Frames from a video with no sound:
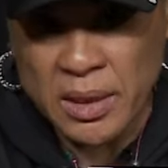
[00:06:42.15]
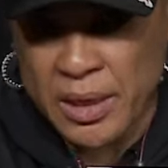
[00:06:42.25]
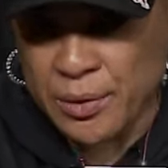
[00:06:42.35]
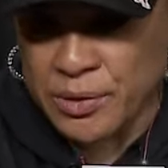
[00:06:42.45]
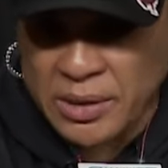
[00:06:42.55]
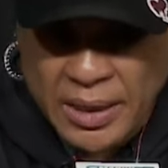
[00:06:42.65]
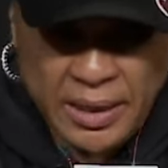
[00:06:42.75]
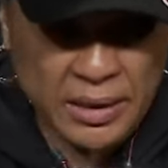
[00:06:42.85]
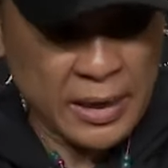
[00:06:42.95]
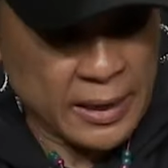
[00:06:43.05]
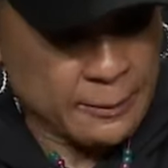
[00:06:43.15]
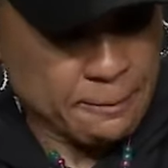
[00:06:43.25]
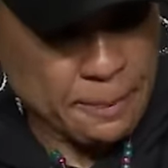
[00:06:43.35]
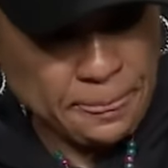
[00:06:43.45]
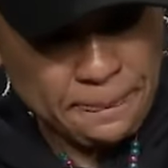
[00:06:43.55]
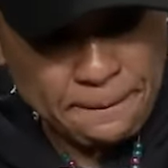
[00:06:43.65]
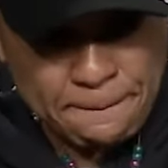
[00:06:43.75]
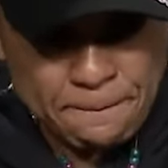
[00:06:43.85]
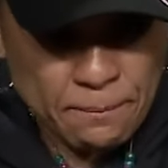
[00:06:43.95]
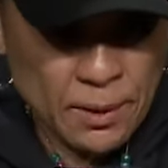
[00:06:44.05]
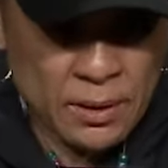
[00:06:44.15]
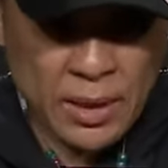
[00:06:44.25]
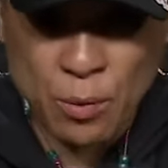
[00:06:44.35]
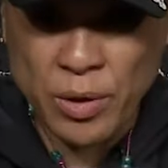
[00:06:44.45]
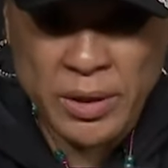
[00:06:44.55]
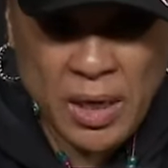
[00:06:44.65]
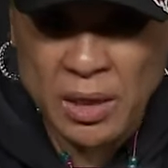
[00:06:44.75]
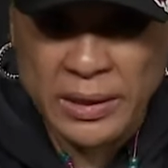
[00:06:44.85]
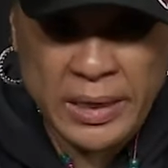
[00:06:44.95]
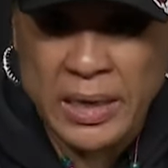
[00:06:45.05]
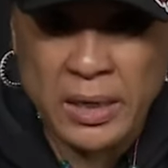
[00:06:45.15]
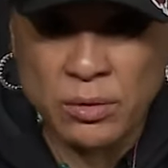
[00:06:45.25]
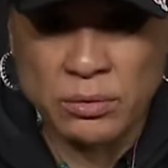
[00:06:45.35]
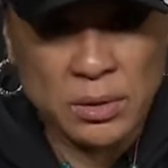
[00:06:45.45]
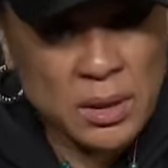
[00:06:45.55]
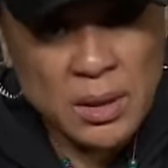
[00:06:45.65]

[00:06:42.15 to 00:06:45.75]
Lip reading: understand that we're young. And